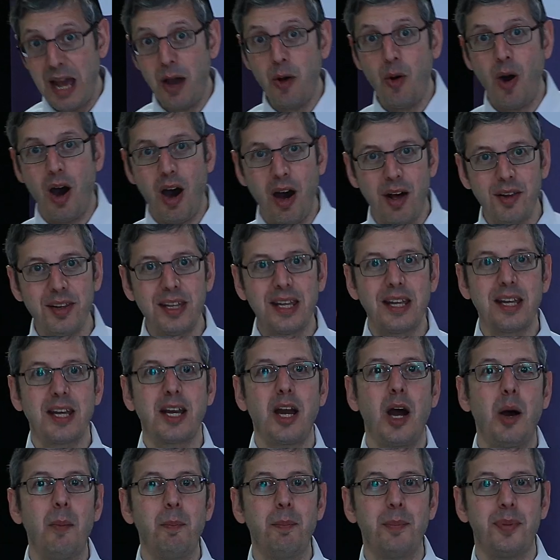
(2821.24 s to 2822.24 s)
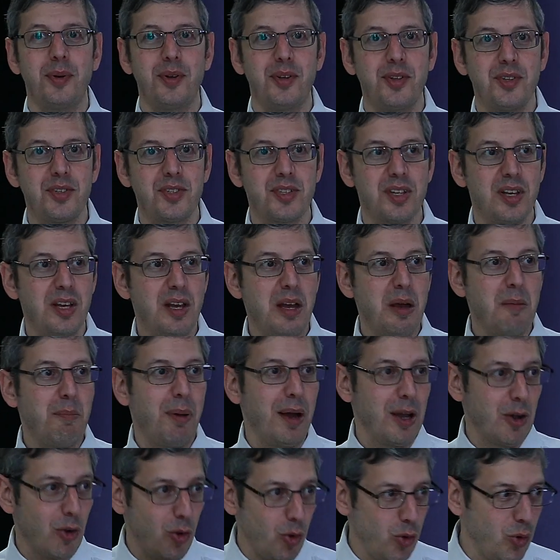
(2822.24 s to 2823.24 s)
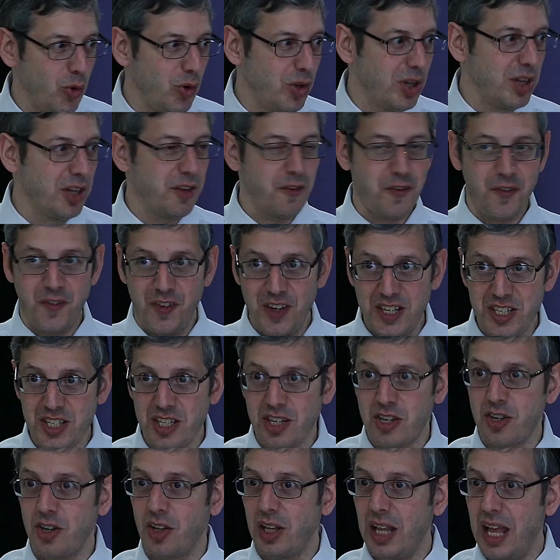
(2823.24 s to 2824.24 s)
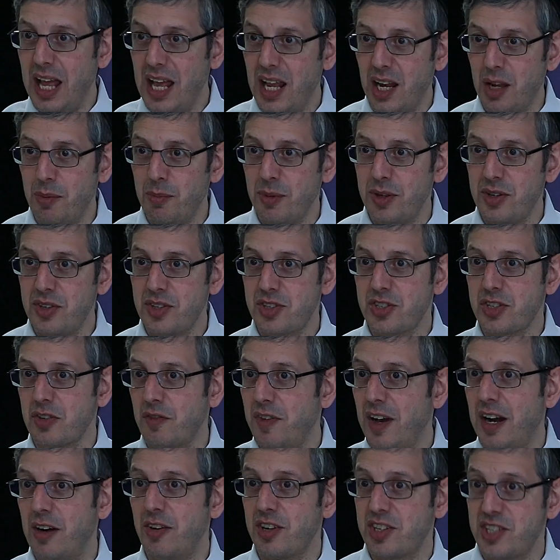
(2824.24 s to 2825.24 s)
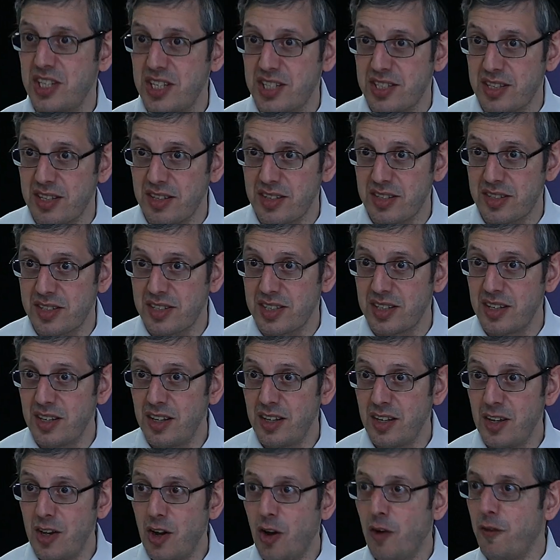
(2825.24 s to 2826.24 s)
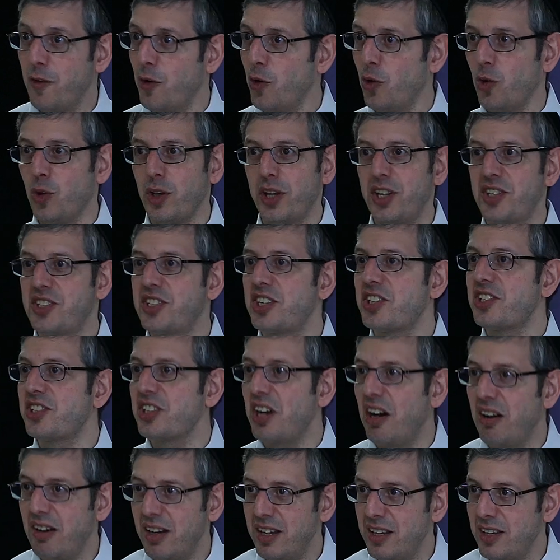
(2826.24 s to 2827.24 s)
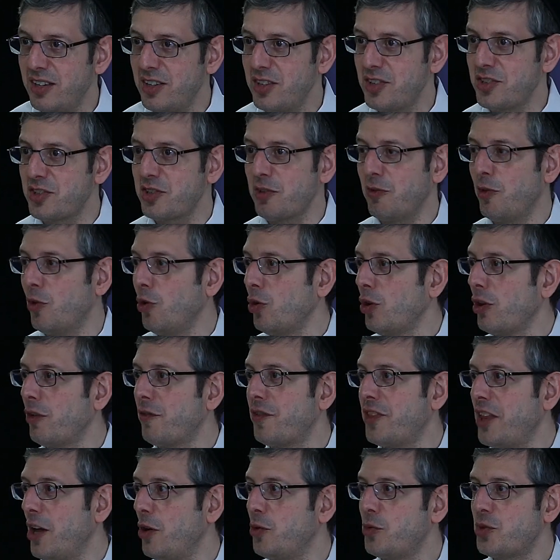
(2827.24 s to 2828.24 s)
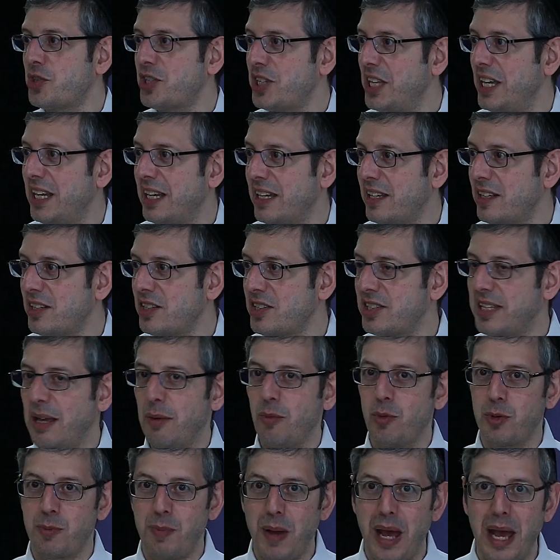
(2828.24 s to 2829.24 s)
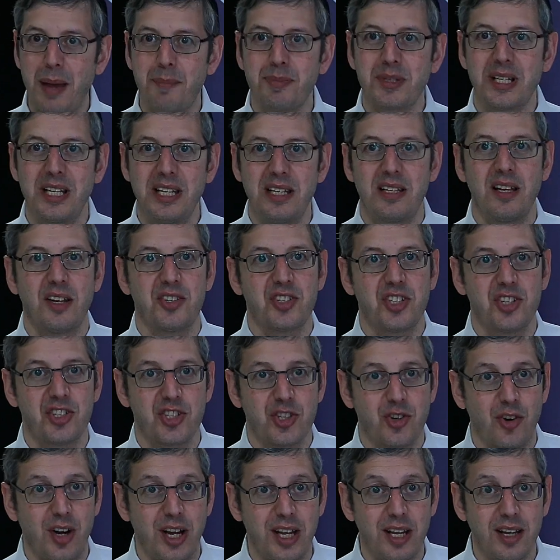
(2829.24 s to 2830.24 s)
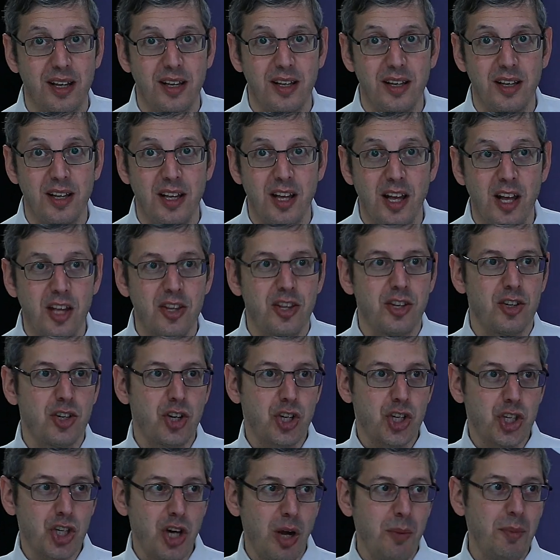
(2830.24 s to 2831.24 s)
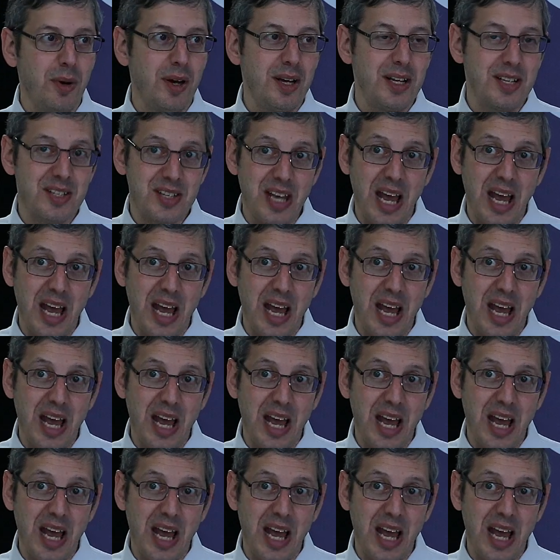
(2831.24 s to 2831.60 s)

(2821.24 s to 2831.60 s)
now unencumbered by all the physical elements of our existence, of all the desires, of all of those things that would perhaps lead us astray. The neshama